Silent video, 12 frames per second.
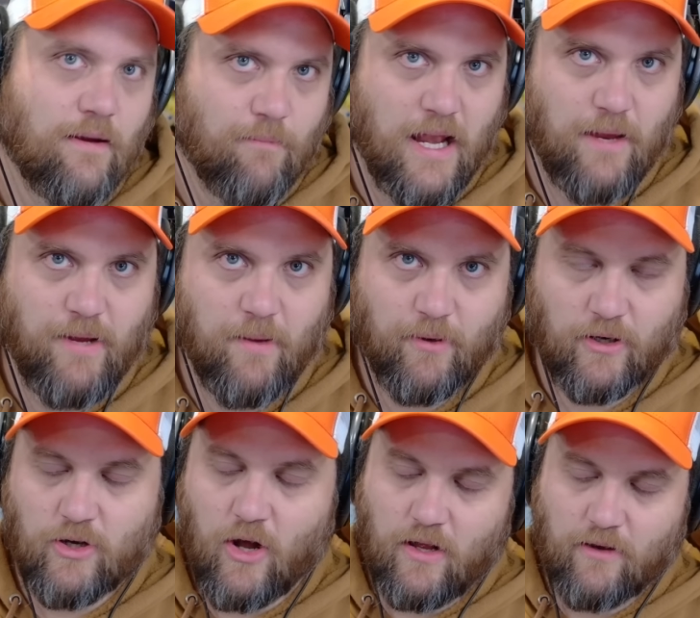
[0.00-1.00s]
Many people are
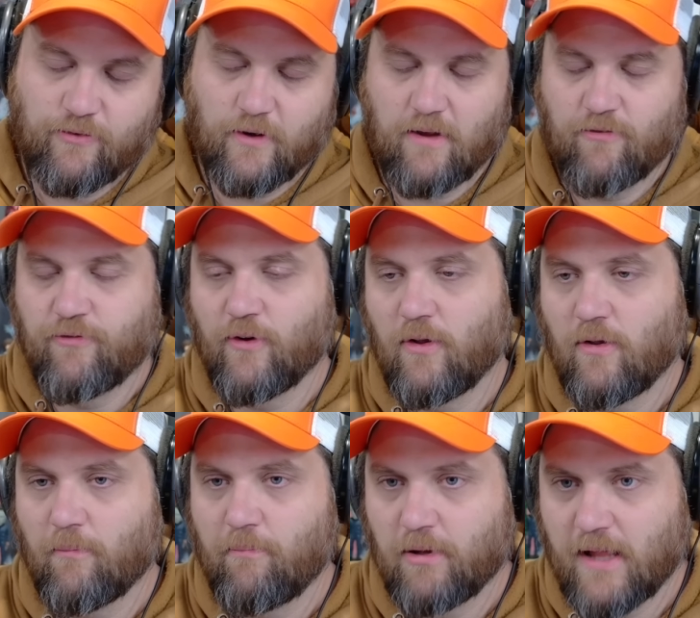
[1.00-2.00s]
calling for a
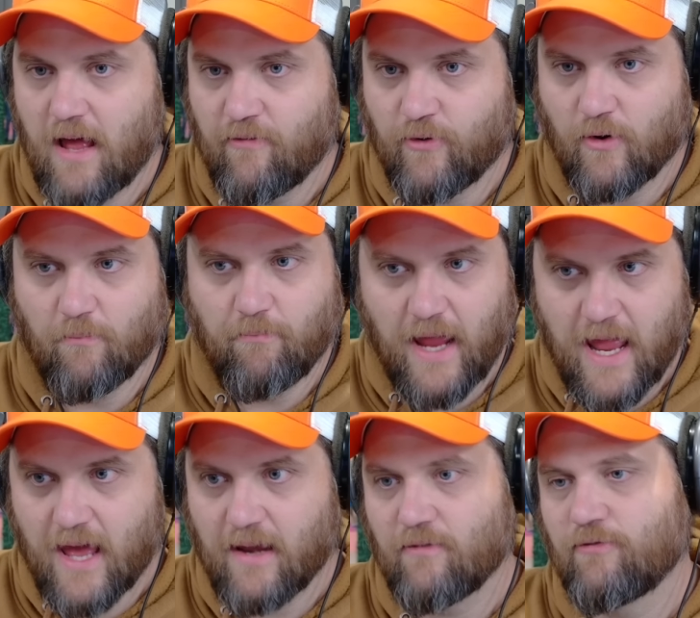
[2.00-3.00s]
full platform
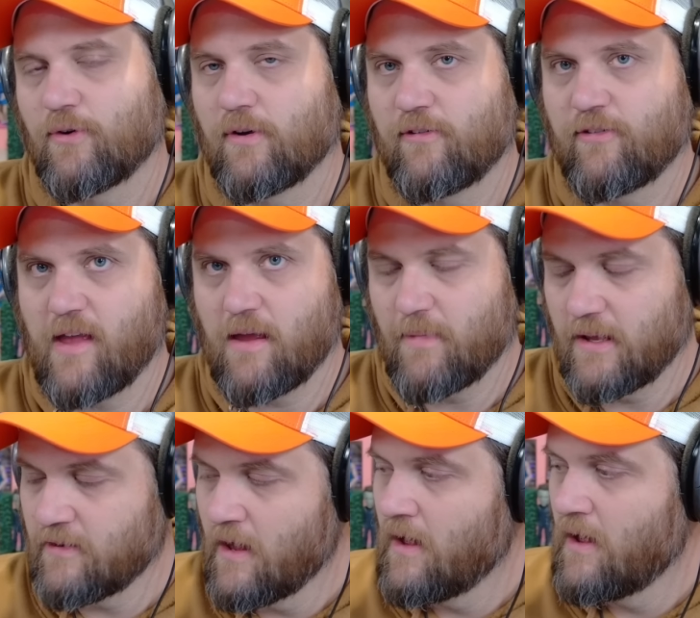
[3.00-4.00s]
ban for his
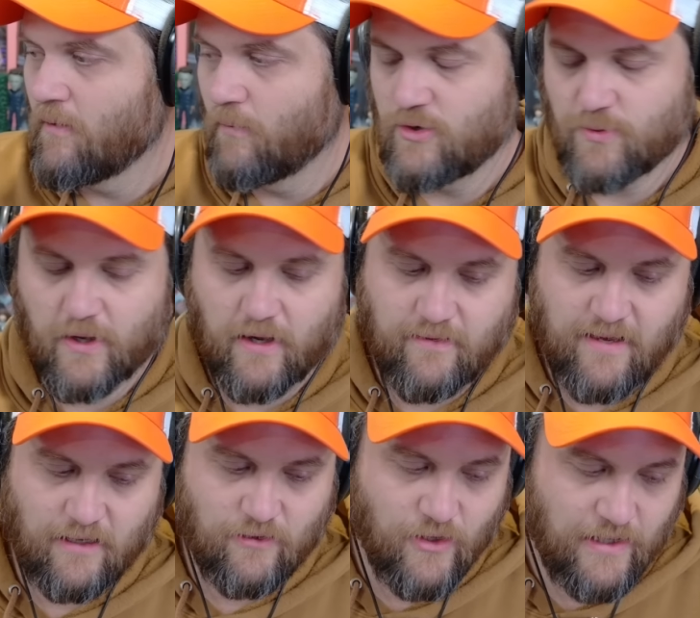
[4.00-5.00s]
statement, which we're going to
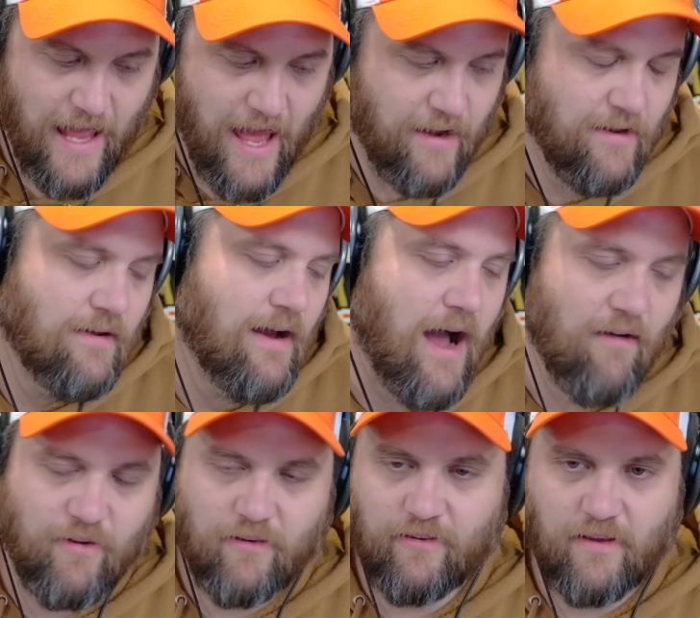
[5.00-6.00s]
take a look at.
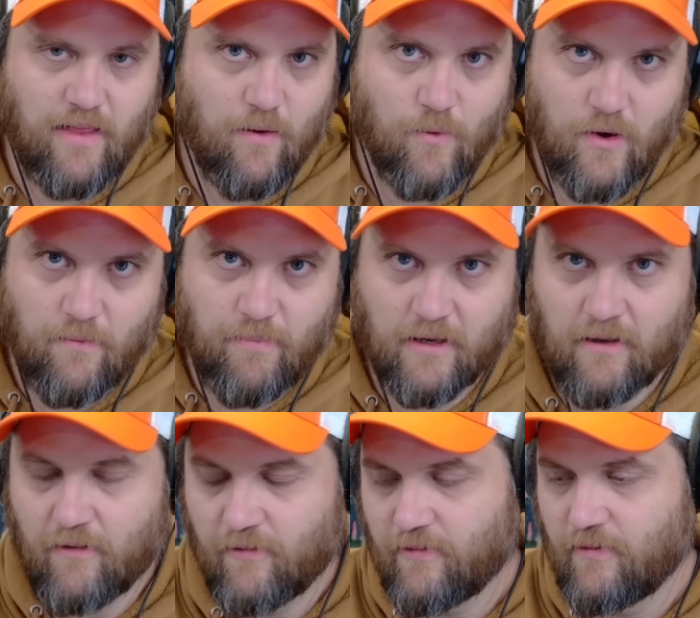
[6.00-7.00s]
Obviously, they would
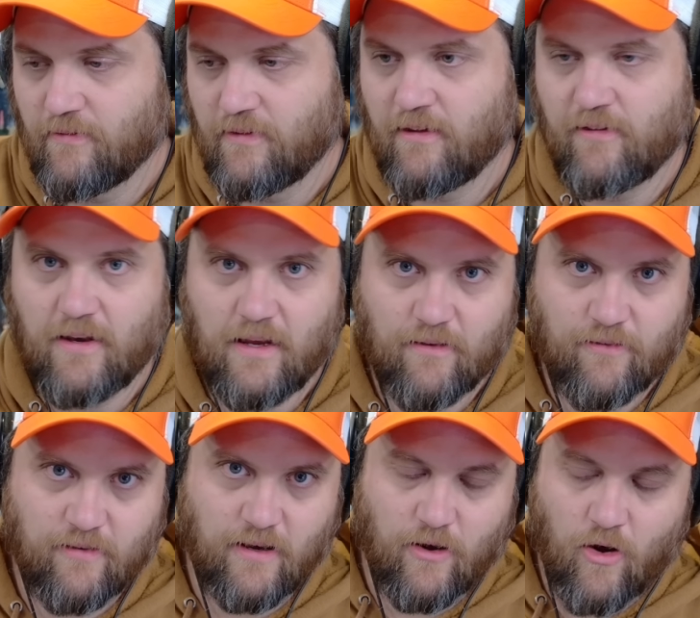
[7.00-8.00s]
because these idiots
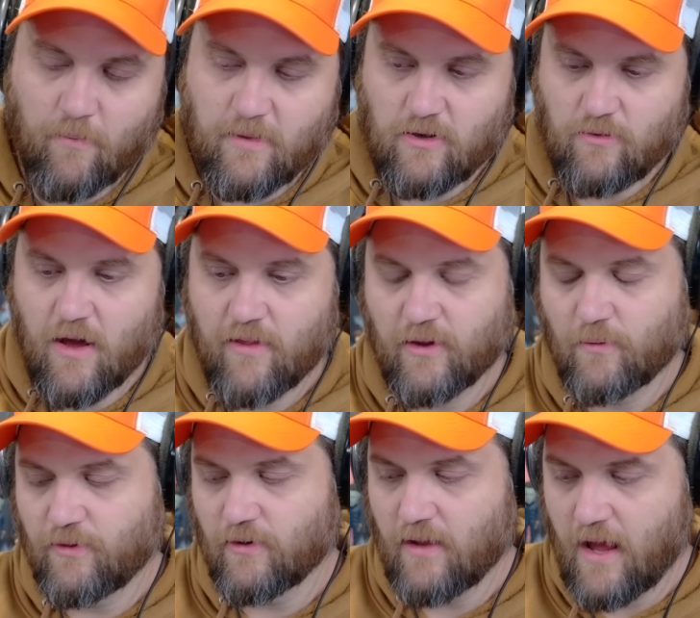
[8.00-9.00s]
sit at home and do nothing
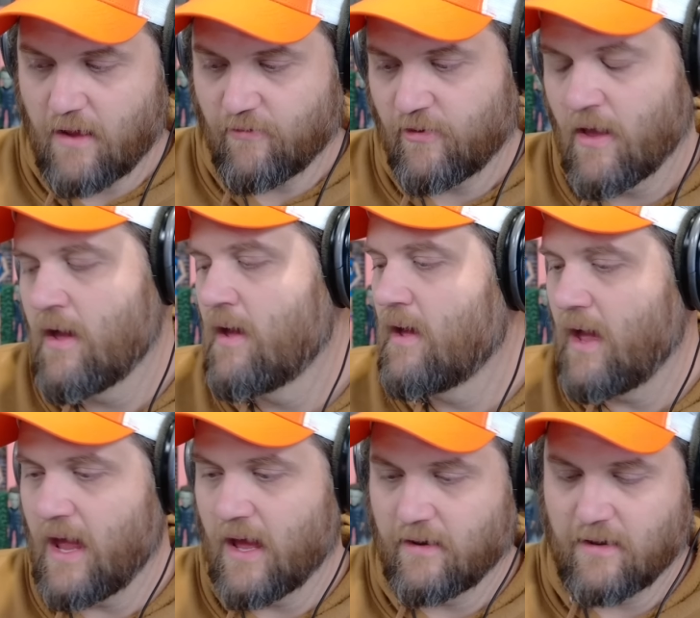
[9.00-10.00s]
with their lives
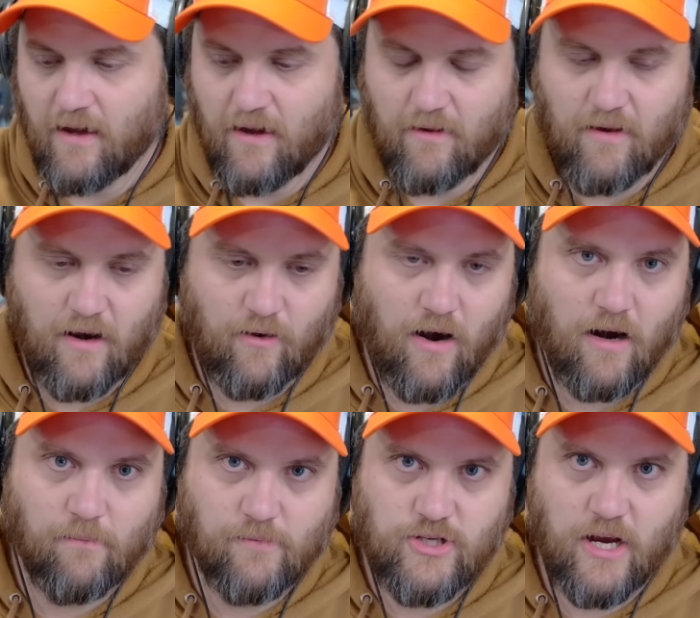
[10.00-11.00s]
and uh, our
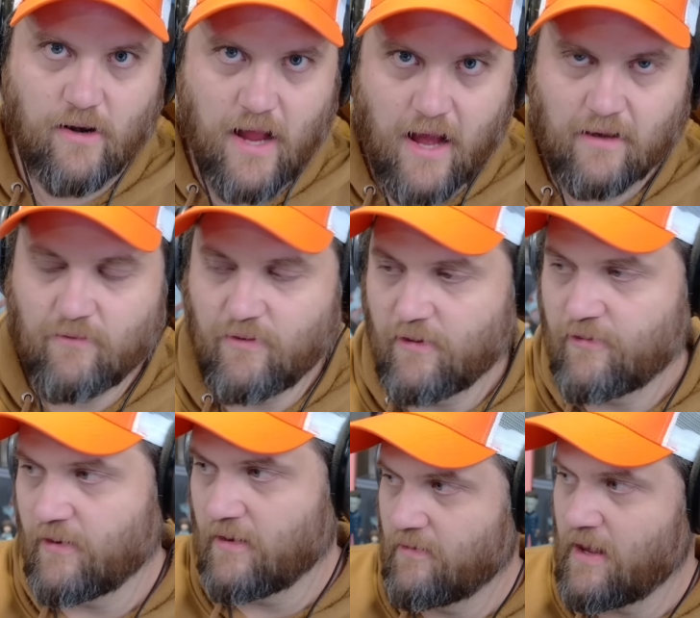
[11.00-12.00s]
armchair
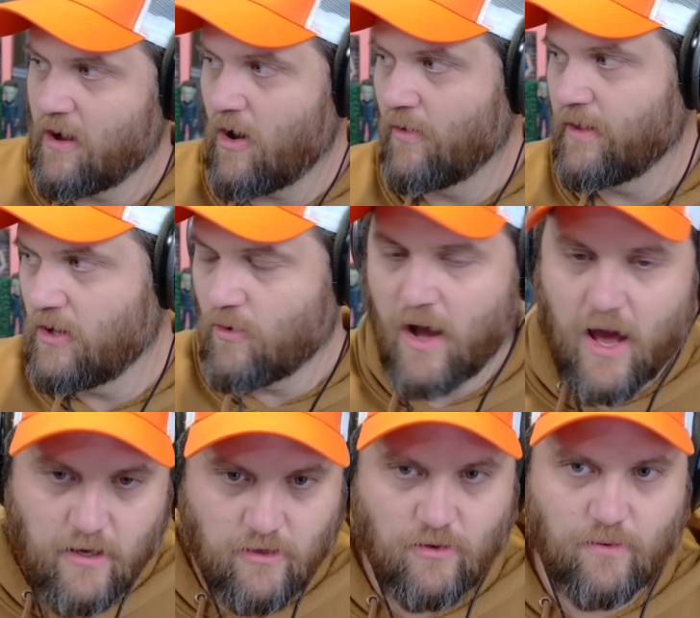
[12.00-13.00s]
activists, they all they know how
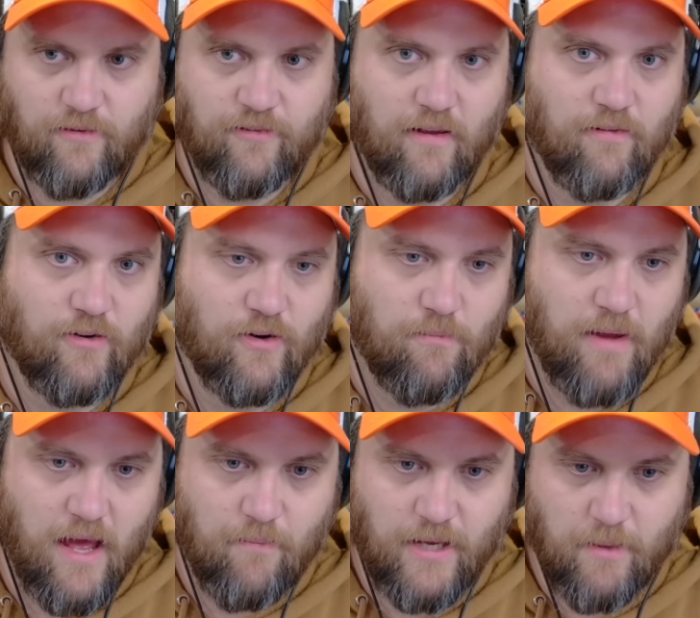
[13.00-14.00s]
to do is censor and
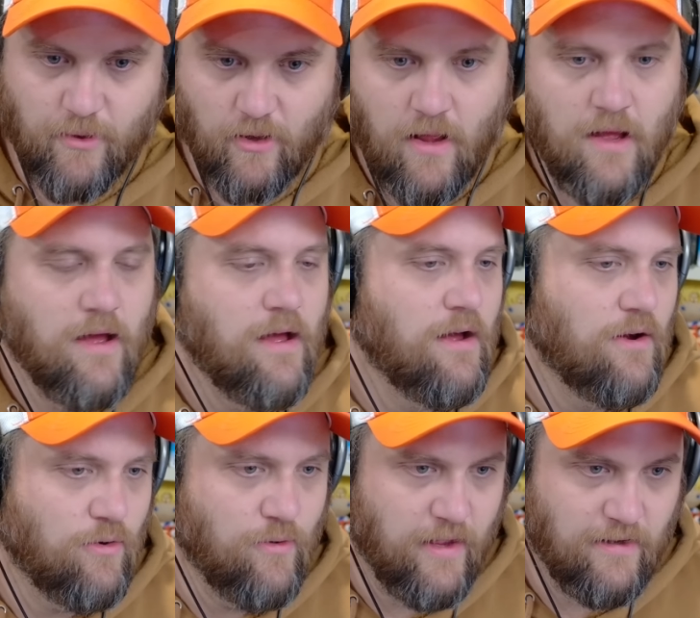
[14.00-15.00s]
ban people
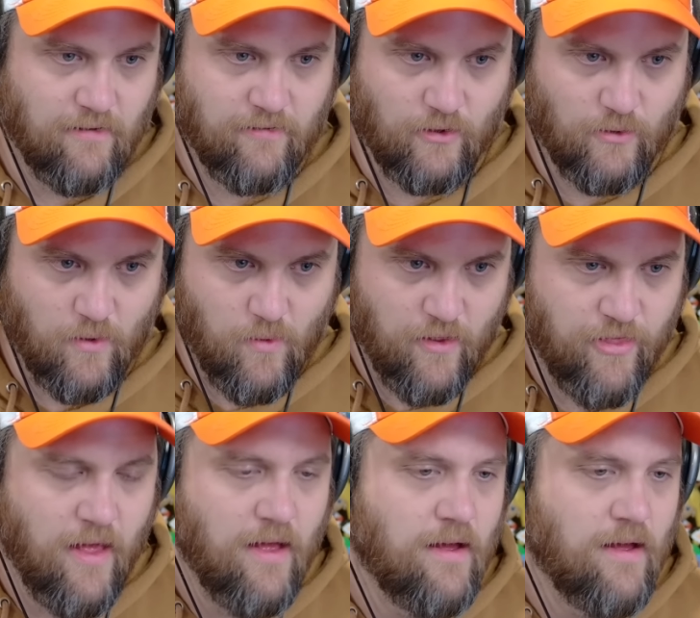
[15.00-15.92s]
who they disagree with.